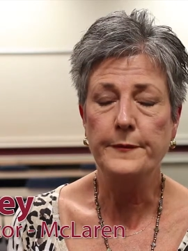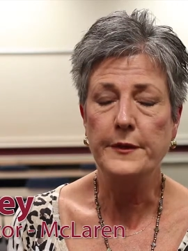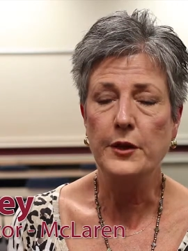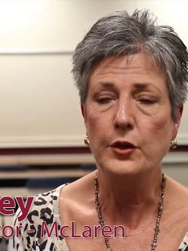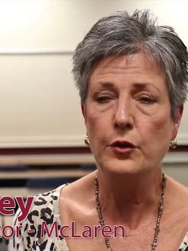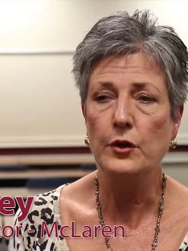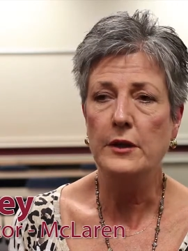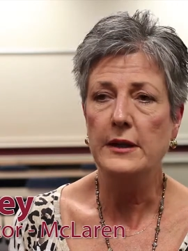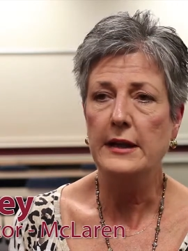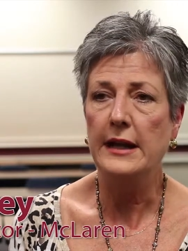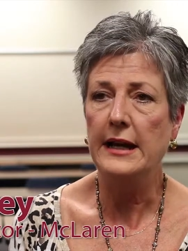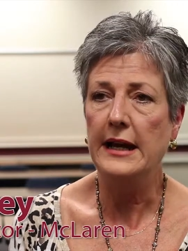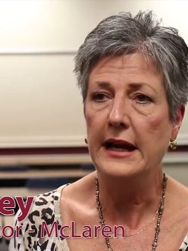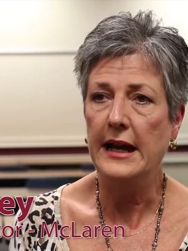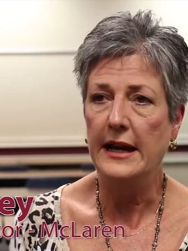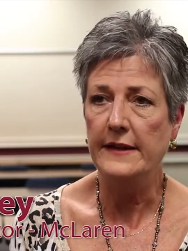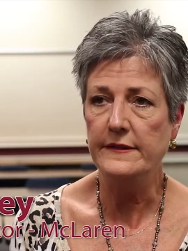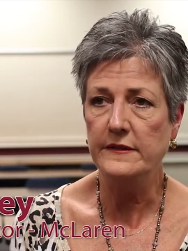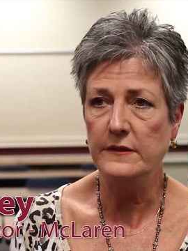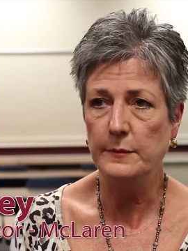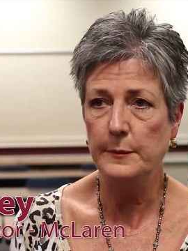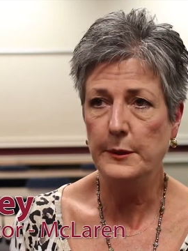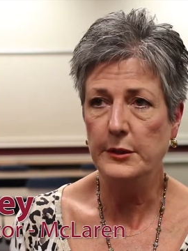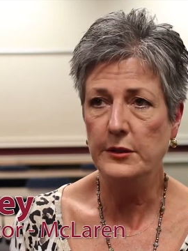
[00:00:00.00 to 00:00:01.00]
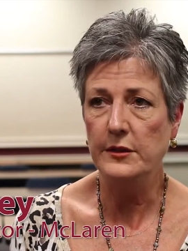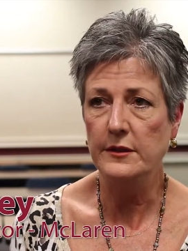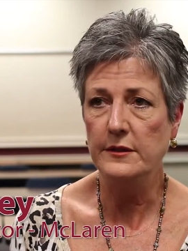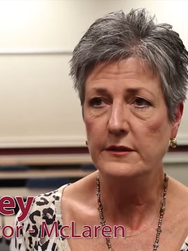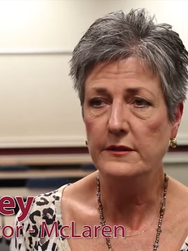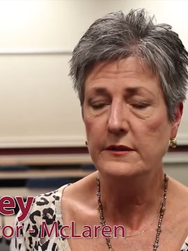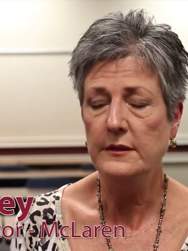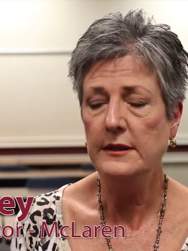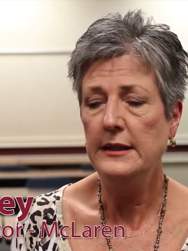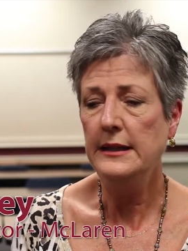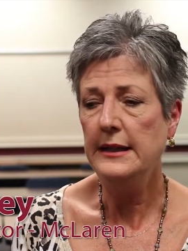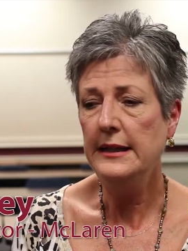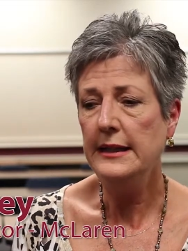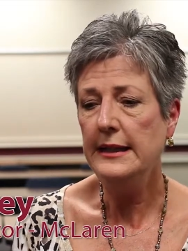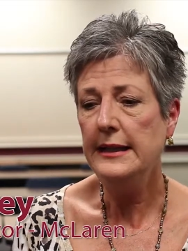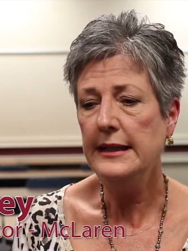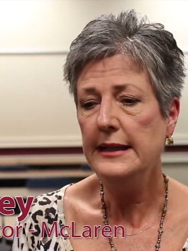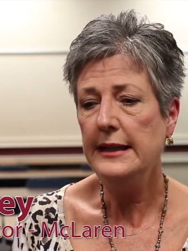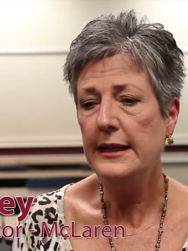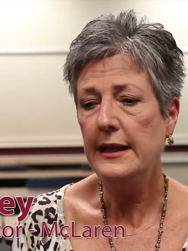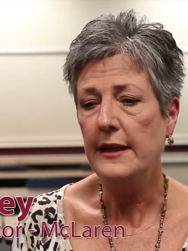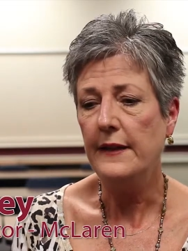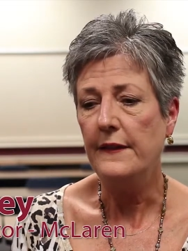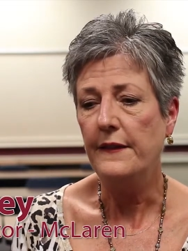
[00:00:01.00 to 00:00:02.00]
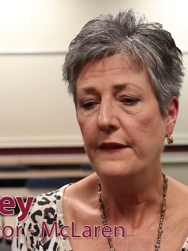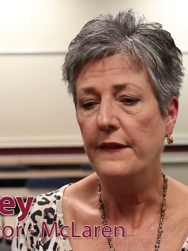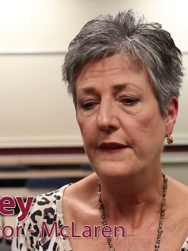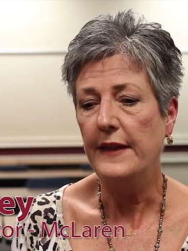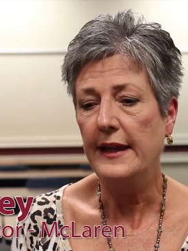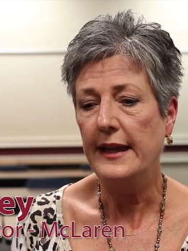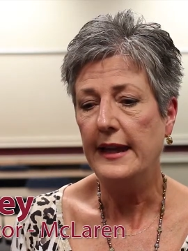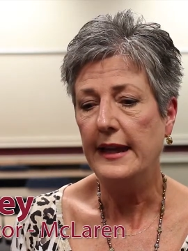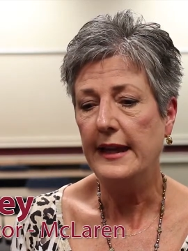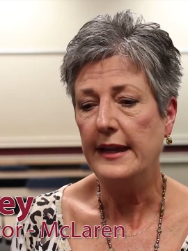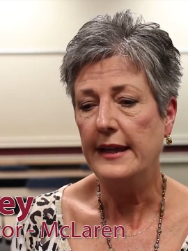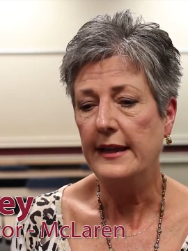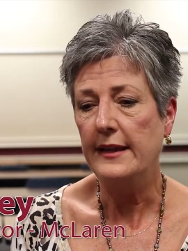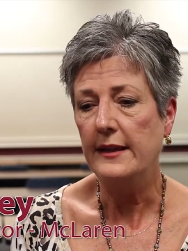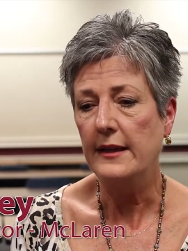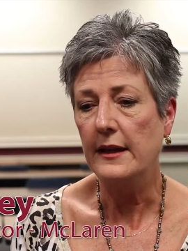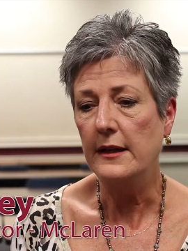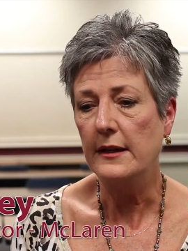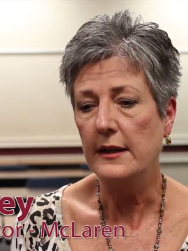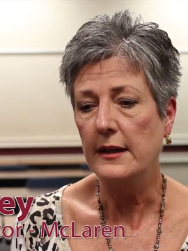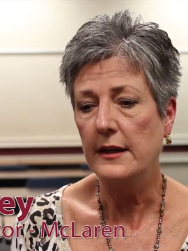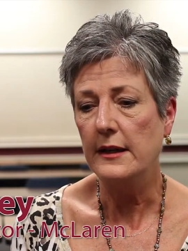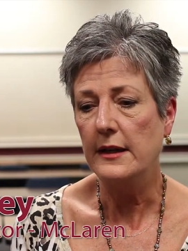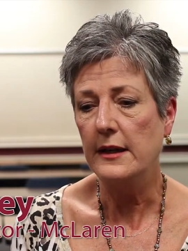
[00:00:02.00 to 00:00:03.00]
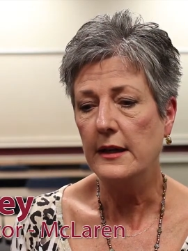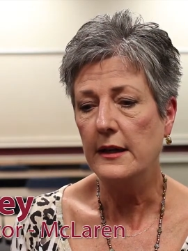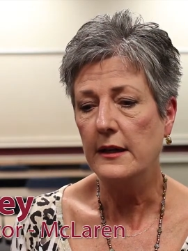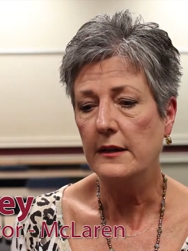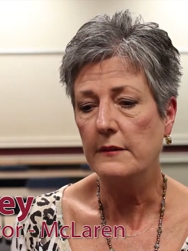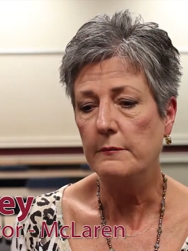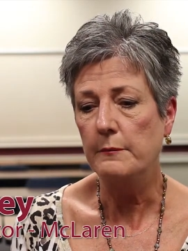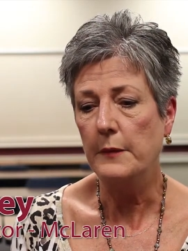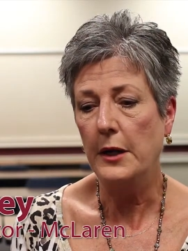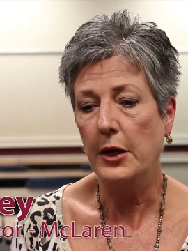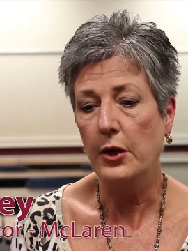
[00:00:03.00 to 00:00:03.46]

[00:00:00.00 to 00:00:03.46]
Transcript: they're in a hospital. They uh,